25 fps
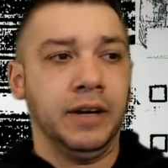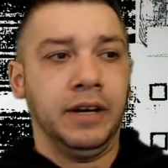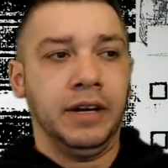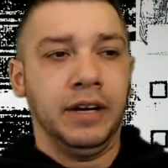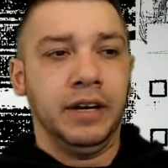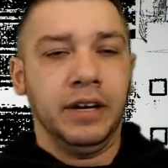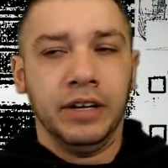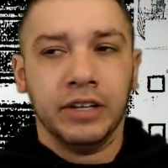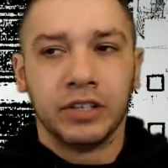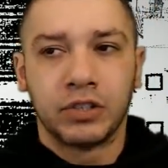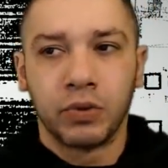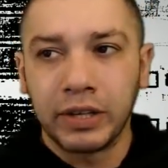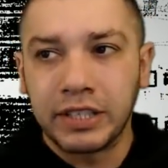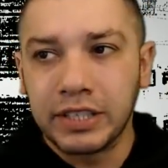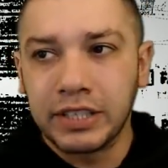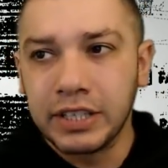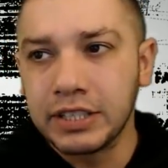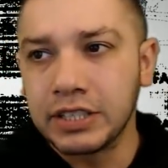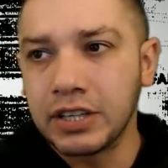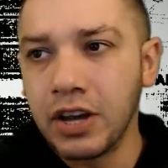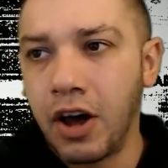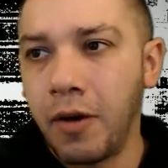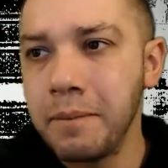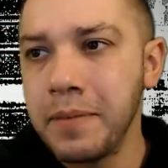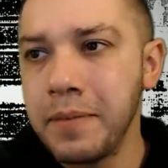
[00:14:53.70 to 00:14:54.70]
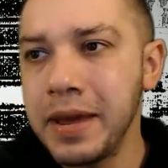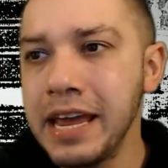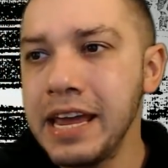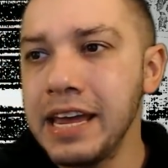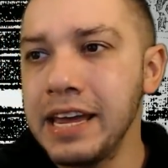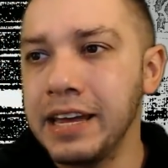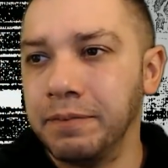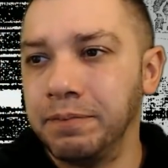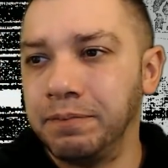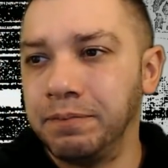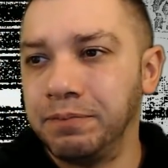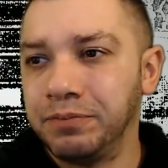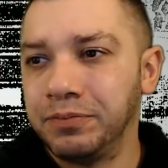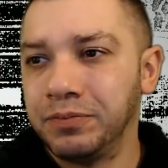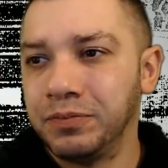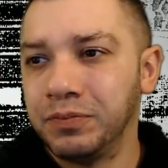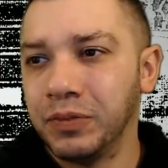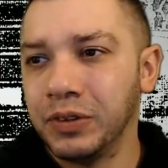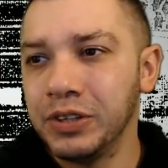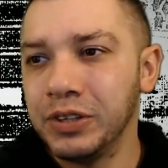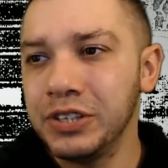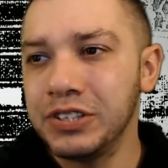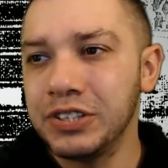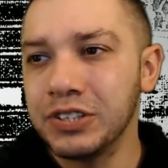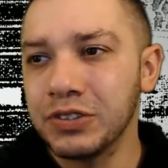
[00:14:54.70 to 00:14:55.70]
So what's this all mean? Well,
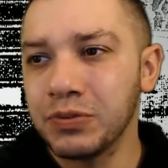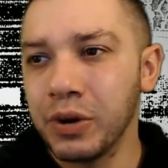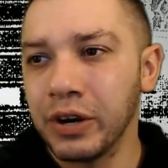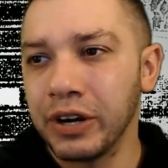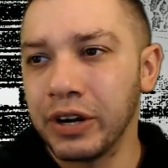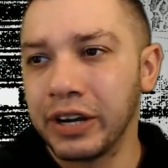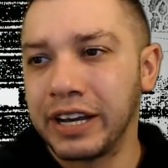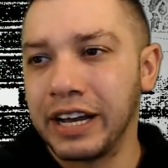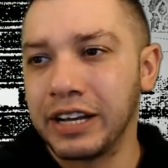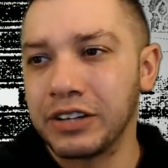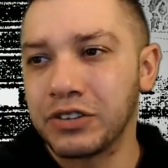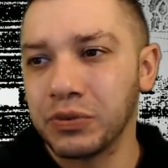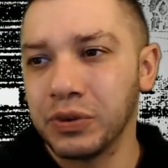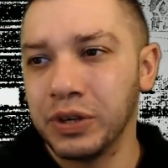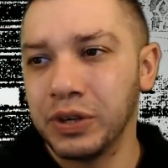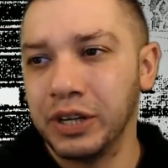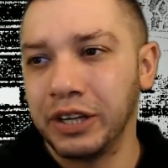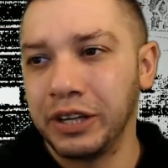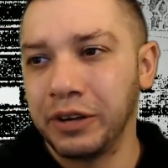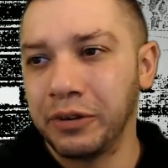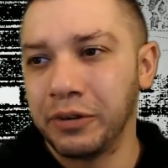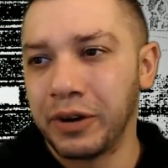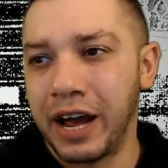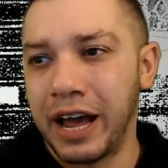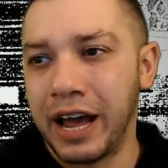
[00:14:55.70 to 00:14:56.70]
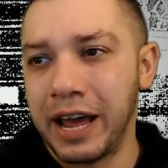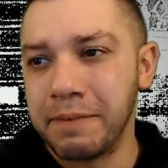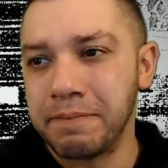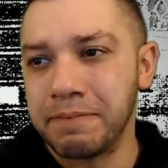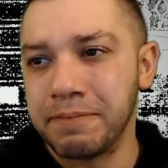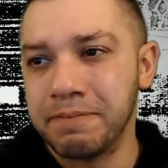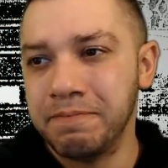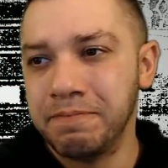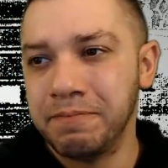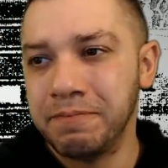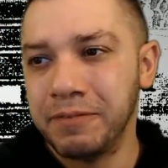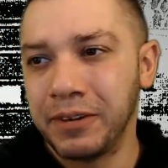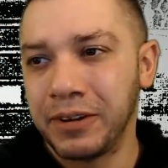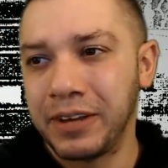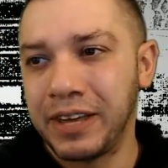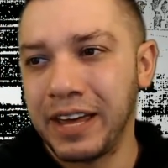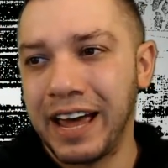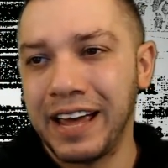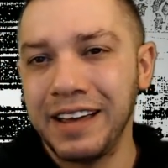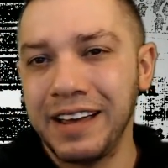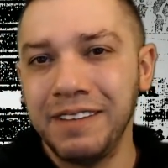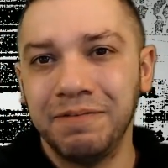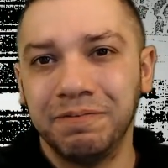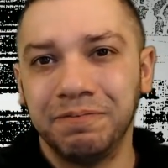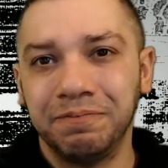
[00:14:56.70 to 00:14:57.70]
this is where it gets really ripe,
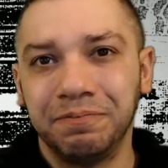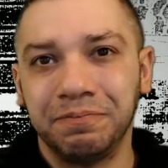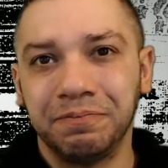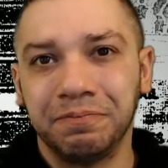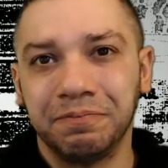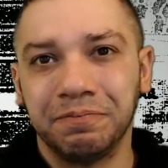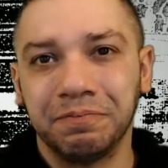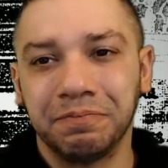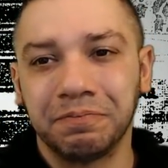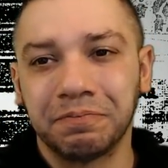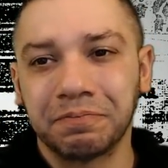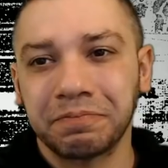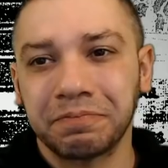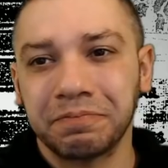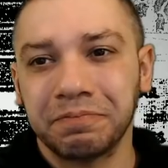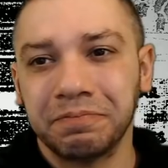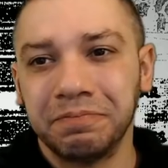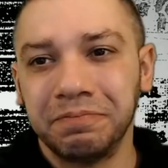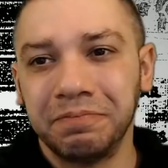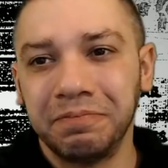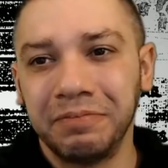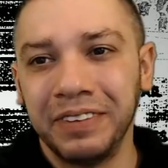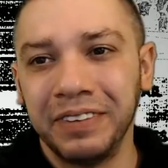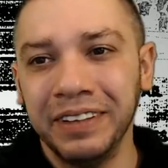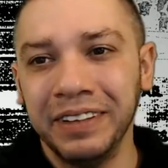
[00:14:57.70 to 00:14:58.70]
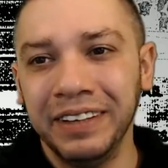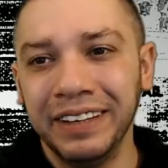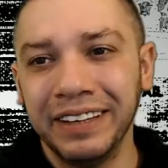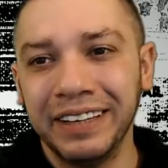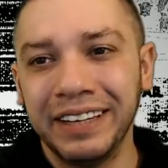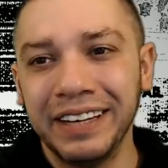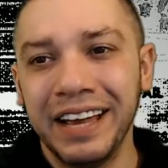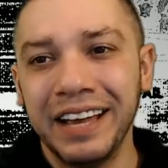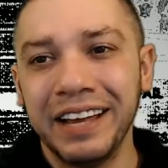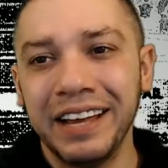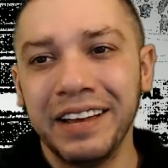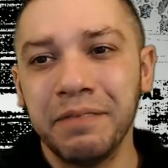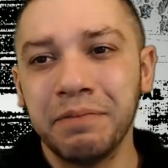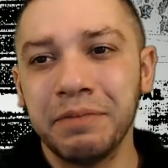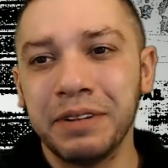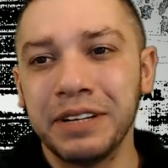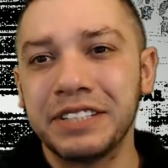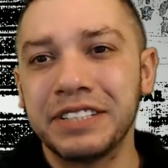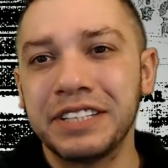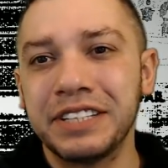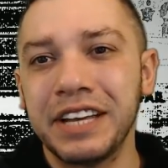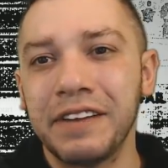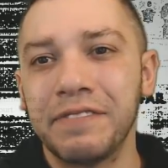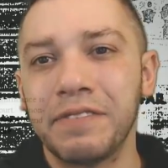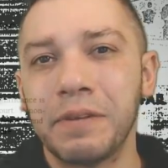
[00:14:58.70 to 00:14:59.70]
okay? Okay, I'm going to
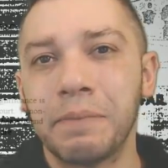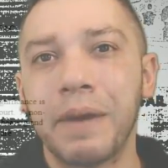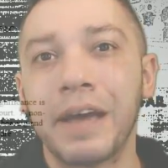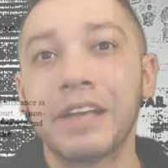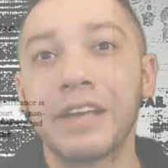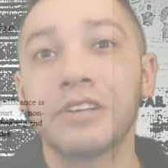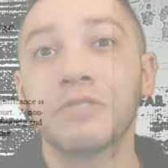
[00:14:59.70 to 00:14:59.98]
save the best